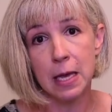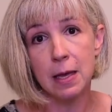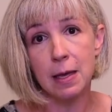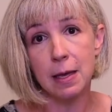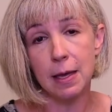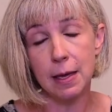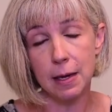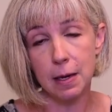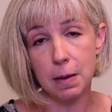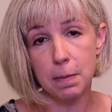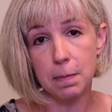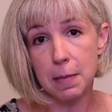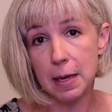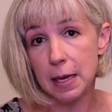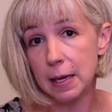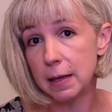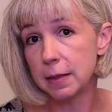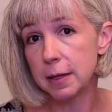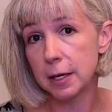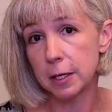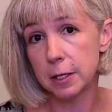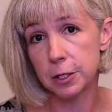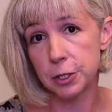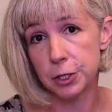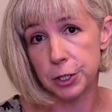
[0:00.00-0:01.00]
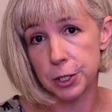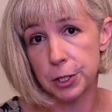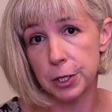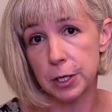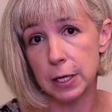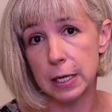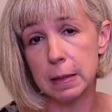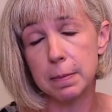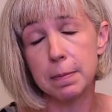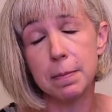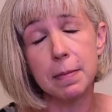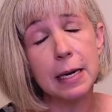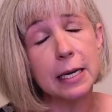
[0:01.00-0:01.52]
and it made their
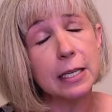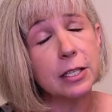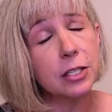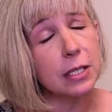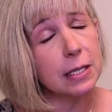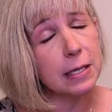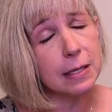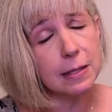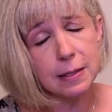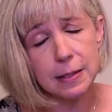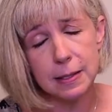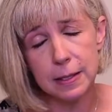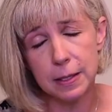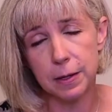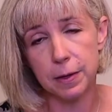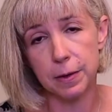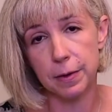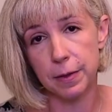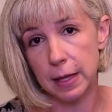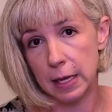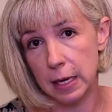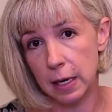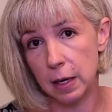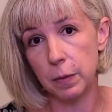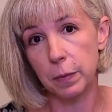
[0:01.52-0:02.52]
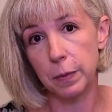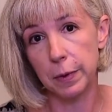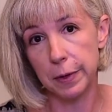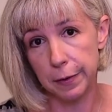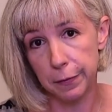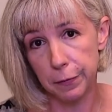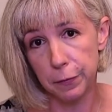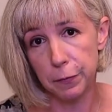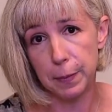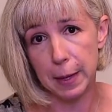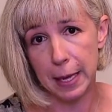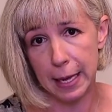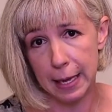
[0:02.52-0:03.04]
journey much easier than it would
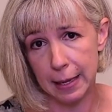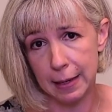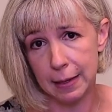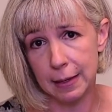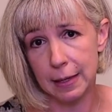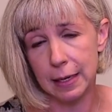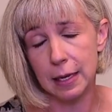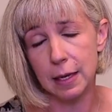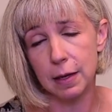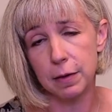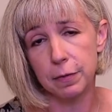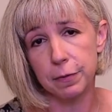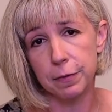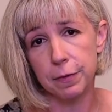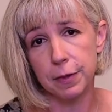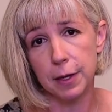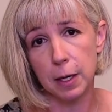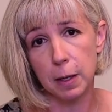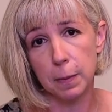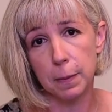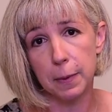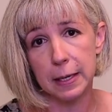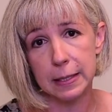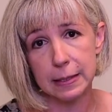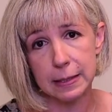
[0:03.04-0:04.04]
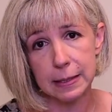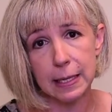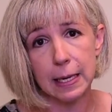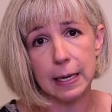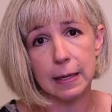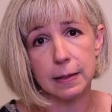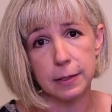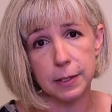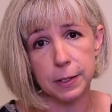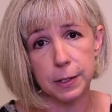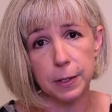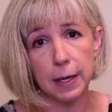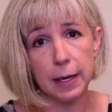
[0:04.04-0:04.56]
have been if their breast
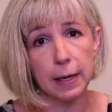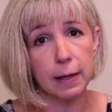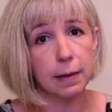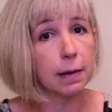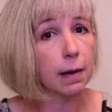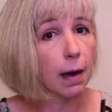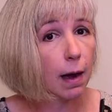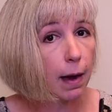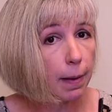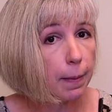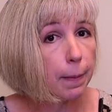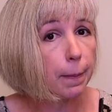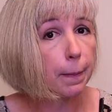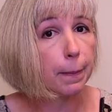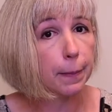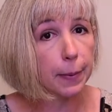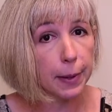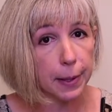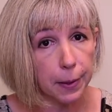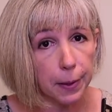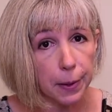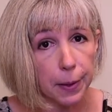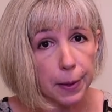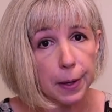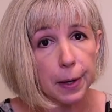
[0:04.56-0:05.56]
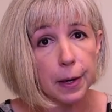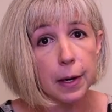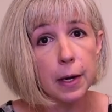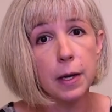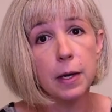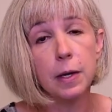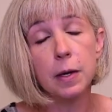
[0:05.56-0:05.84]
cancer had gotten bigger